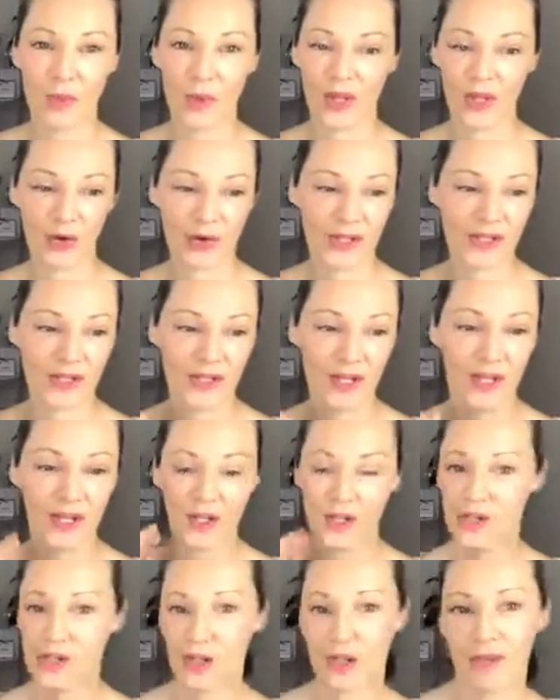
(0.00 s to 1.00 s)
whether it's
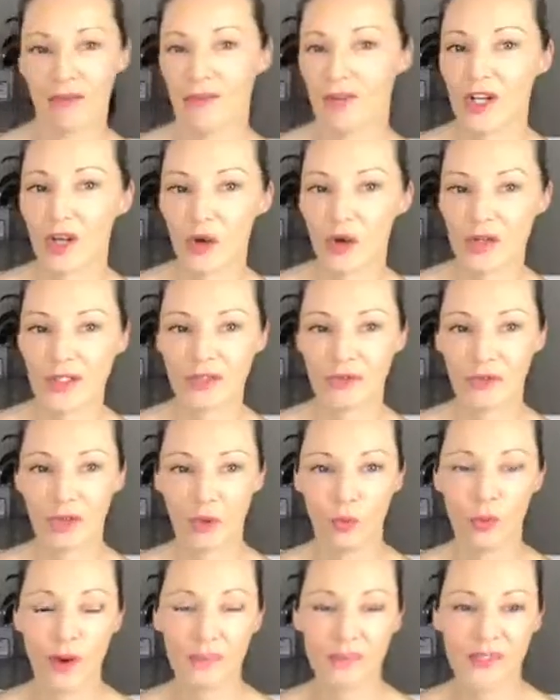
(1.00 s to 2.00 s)
shooting videos for
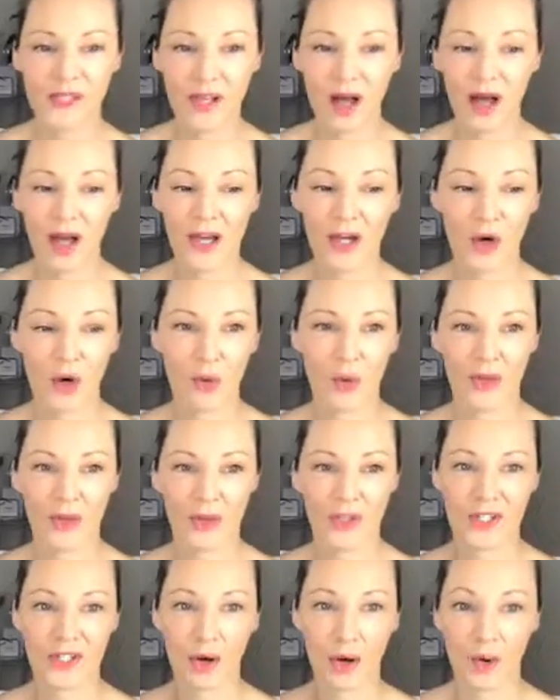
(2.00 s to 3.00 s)
your website or whether
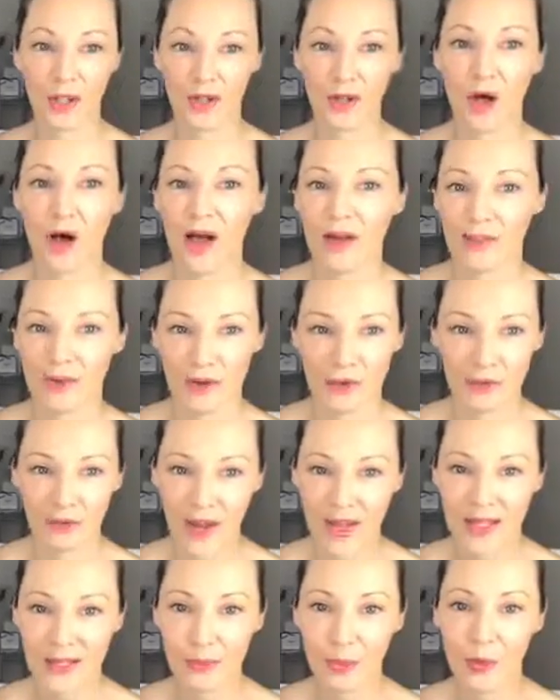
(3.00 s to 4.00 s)
it's going live on
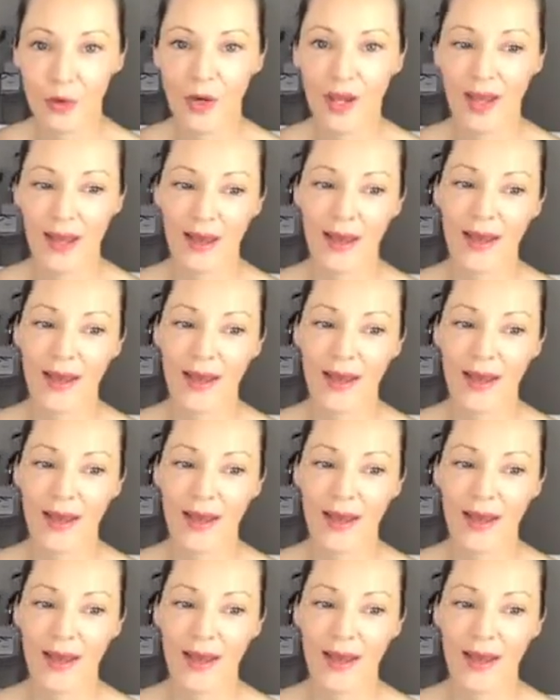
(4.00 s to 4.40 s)
Facebook.